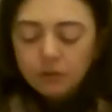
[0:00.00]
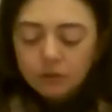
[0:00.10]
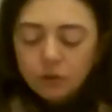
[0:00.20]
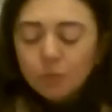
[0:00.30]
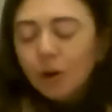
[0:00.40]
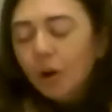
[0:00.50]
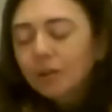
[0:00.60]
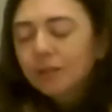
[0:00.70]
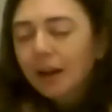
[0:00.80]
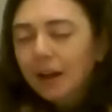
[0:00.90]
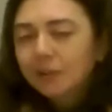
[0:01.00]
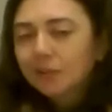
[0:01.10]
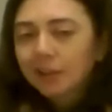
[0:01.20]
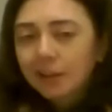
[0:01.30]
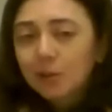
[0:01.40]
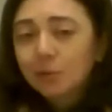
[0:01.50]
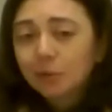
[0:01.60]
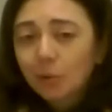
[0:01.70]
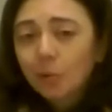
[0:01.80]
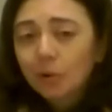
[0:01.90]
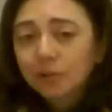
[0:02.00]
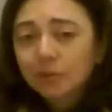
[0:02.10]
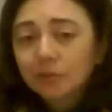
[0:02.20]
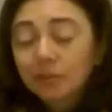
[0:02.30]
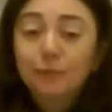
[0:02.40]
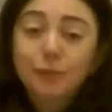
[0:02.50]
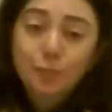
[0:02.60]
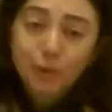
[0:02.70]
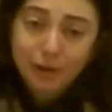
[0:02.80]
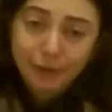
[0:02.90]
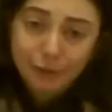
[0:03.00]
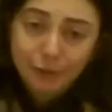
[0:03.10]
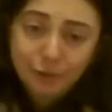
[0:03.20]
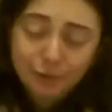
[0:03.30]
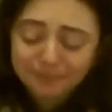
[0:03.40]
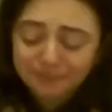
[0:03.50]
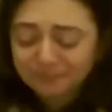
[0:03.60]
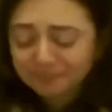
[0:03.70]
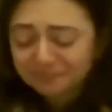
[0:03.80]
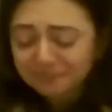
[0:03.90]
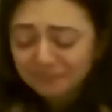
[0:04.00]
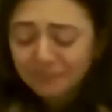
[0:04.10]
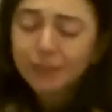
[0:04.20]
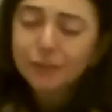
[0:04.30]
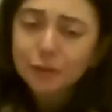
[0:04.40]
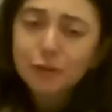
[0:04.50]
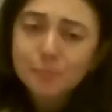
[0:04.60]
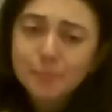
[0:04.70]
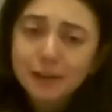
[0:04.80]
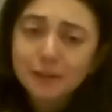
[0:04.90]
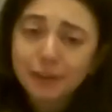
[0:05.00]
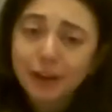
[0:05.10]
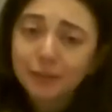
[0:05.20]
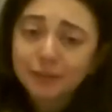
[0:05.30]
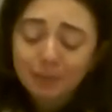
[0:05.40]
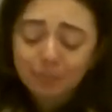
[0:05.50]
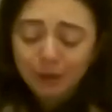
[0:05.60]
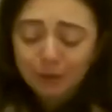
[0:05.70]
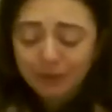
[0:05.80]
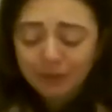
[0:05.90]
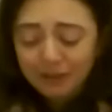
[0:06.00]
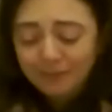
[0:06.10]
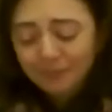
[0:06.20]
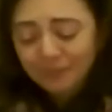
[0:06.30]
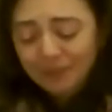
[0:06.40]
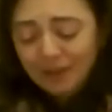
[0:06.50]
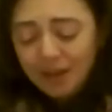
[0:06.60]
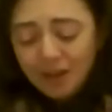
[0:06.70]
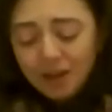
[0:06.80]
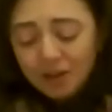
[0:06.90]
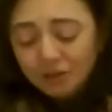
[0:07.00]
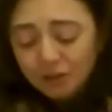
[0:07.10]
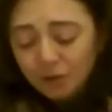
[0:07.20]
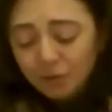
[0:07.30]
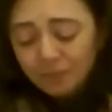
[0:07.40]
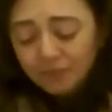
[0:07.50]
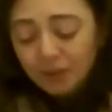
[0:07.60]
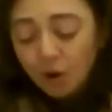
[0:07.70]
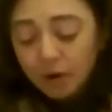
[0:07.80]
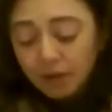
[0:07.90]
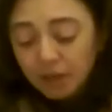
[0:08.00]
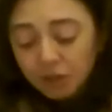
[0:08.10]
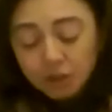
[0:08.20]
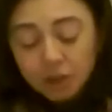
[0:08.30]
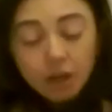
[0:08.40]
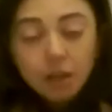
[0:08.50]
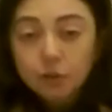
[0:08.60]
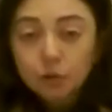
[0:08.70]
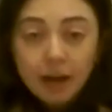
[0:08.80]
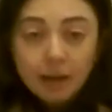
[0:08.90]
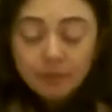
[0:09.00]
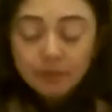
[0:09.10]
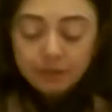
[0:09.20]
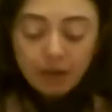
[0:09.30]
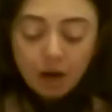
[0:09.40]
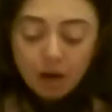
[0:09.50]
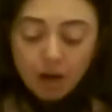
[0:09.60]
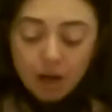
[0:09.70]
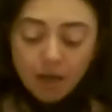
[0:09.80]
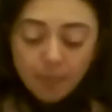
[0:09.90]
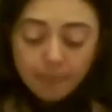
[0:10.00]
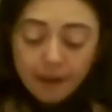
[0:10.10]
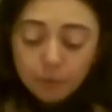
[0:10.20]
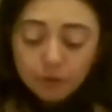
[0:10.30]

You couldn't actually use a horse if you wanted to. The Europeans found this out pretty quickly. So the Ochinee and the tribes in this area, they were